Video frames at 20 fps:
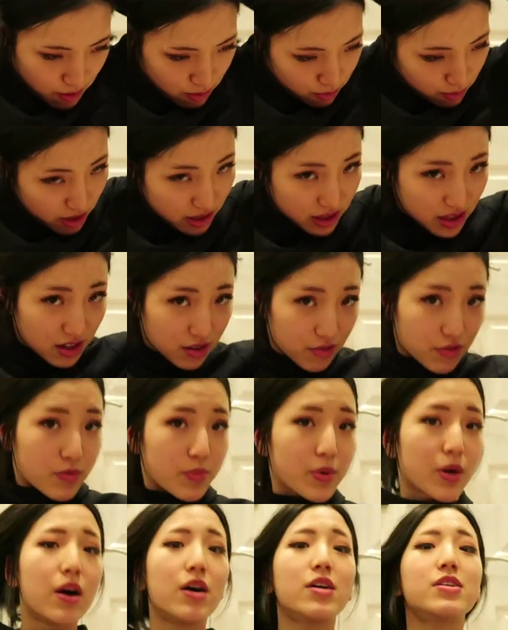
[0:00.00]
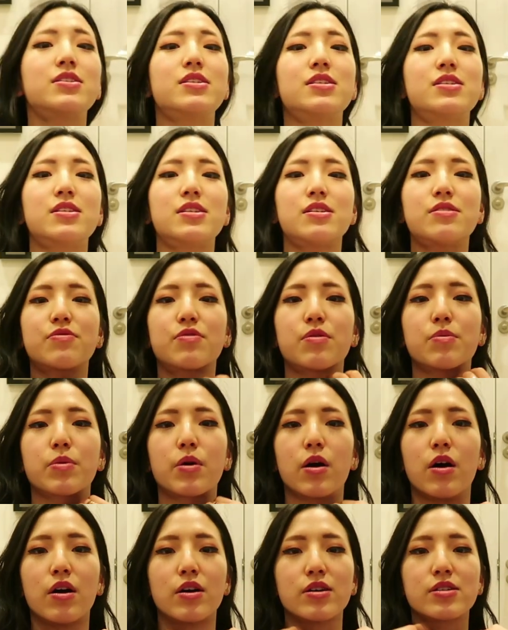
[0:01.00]
bought one thing from COS. This is
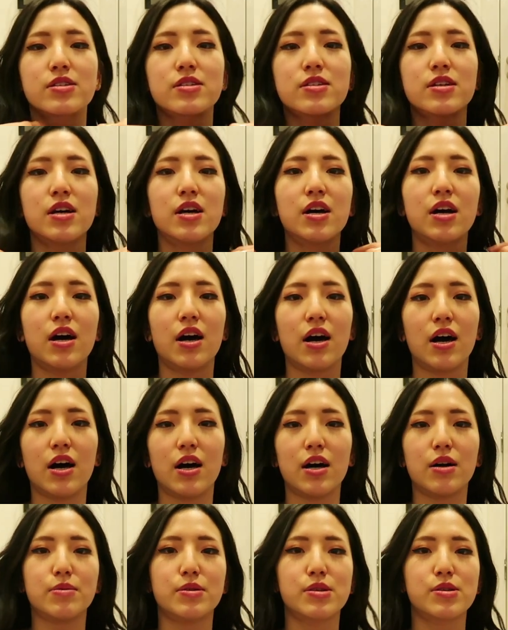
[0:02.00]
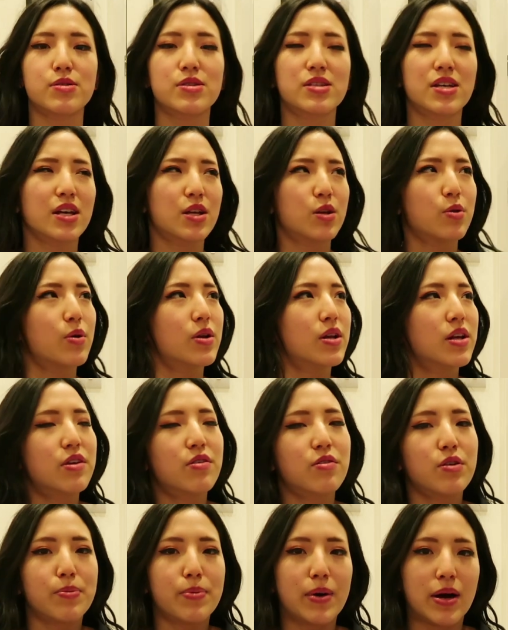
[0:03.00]
from COS. This was like
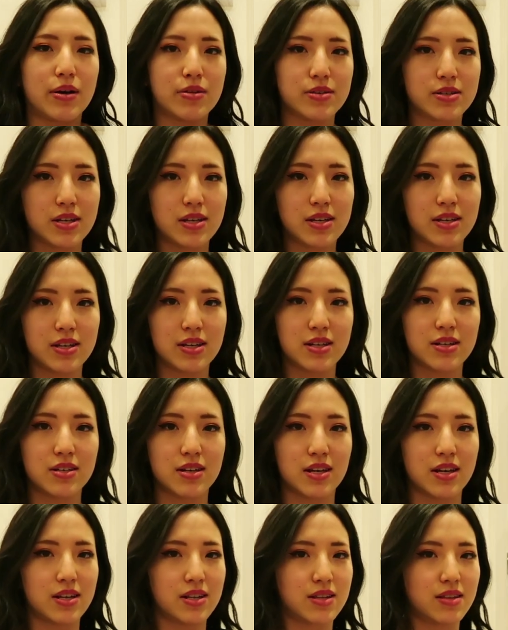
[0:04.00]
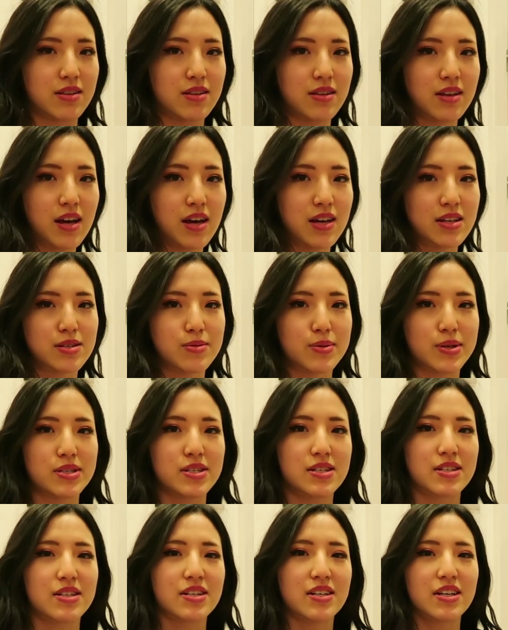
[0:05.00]
£23, I think. And yeah, it's
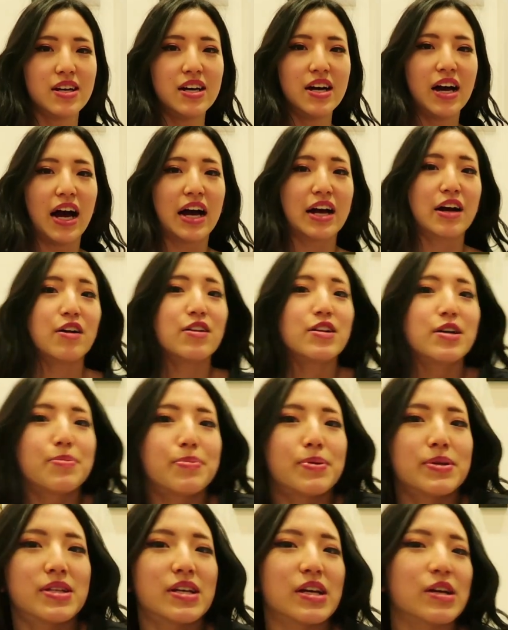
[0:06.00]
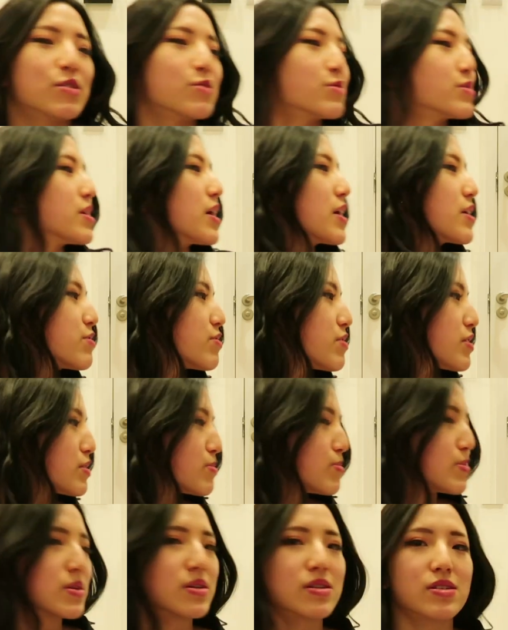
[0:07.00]
basically, I call it a potato sack
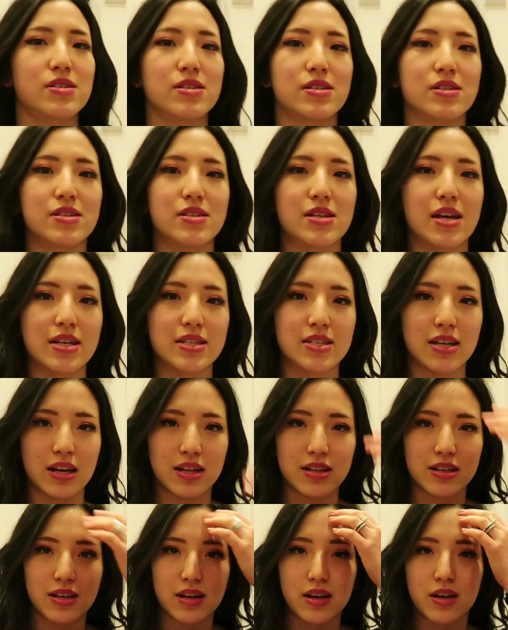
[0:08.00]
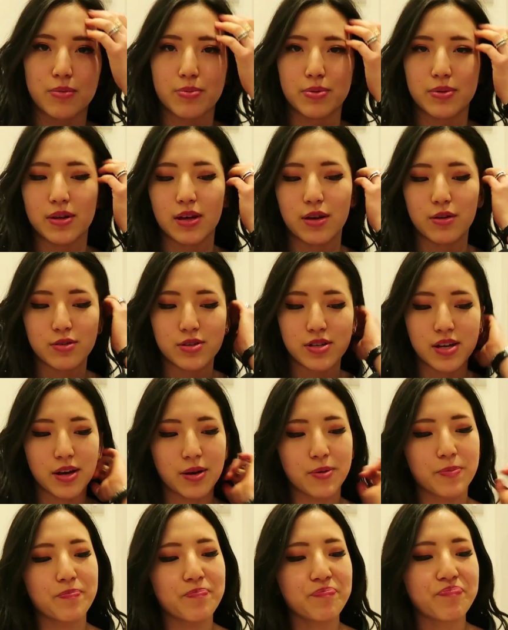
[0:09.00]
dress because it's exactly like a potato
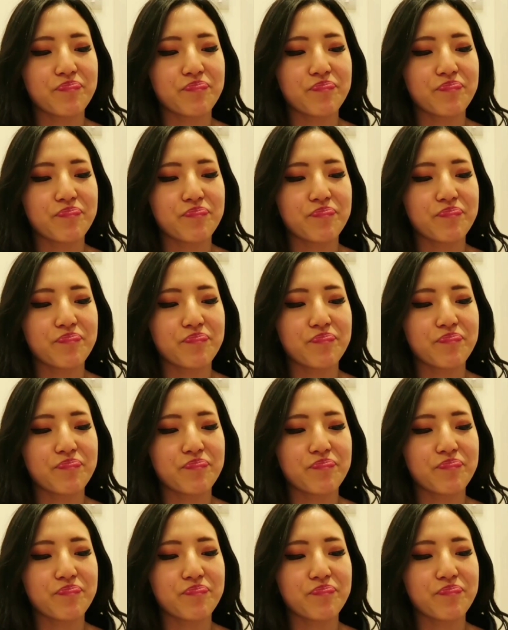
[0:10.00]
sack.